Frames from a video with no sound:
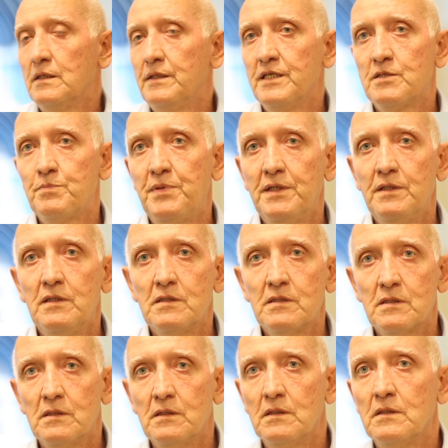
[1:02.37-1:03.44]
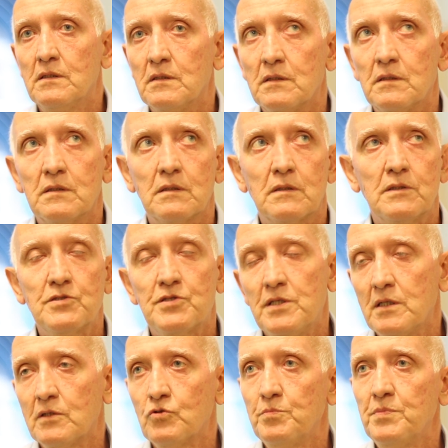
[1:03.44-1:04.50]
The speed is
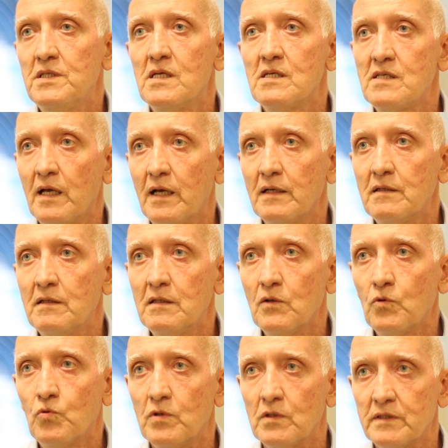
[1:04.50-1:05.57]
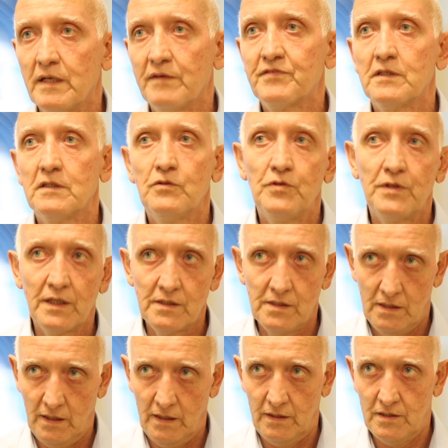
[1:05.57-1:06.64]
considered to be the second in the world after the United
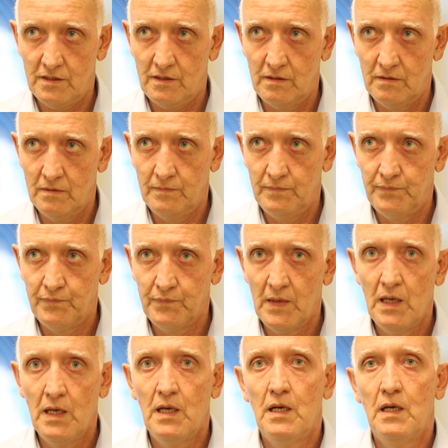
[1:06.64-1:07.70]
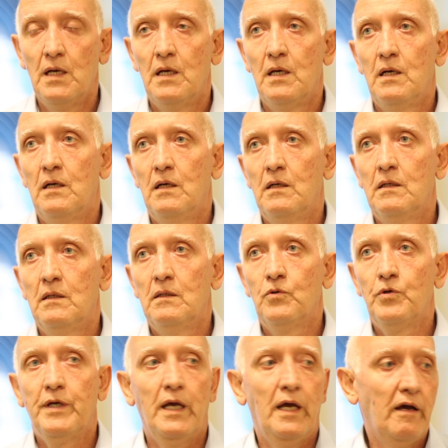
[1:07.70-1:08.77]
States.
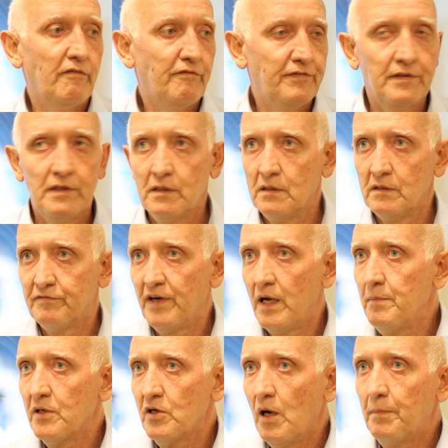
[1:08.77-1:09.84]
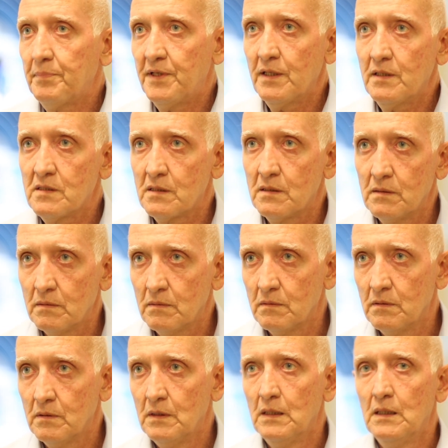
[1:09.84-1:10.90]
We have fiber optics.
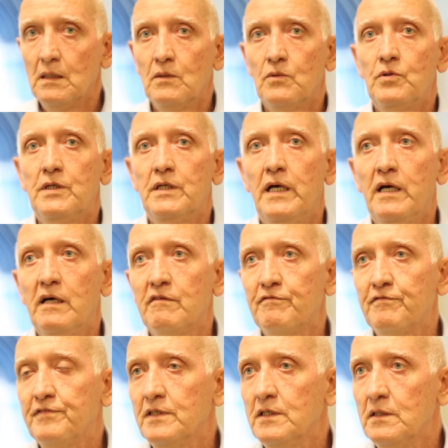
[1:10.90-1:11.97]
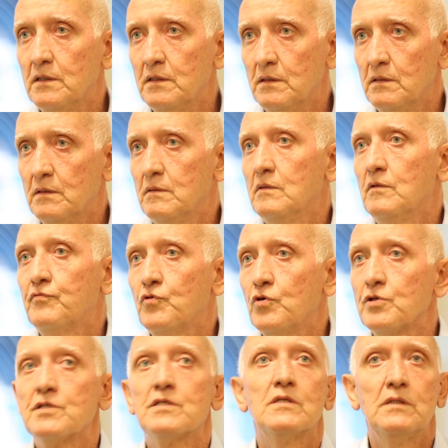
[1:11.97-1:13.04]
We have, of
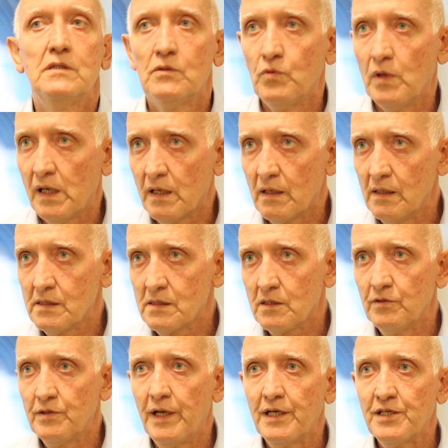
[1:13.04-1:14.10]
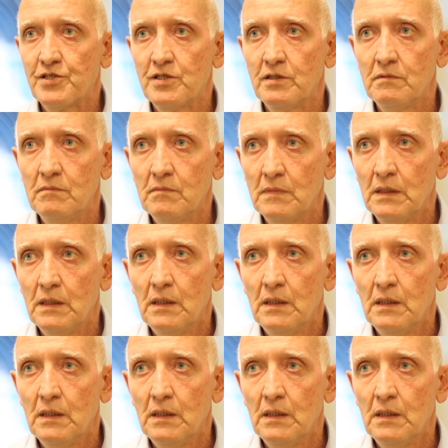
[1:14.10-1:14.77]
course, wireless connection.